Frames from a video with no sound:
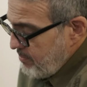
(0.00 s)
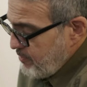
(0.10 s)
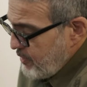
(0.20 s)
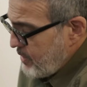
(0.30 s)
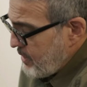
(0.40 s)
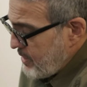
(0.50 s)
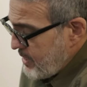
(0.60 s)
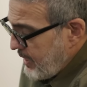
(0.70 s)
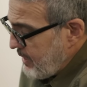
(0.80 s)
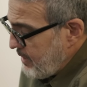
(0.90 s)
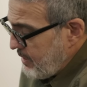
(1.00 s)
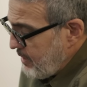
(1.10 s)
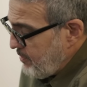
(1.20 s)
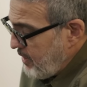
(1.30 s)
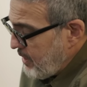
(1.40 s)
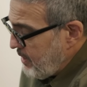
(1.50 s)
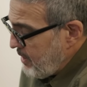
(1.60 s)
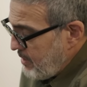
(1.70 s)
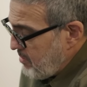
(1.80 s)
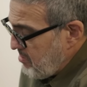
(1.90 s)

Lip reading: first and second intifada,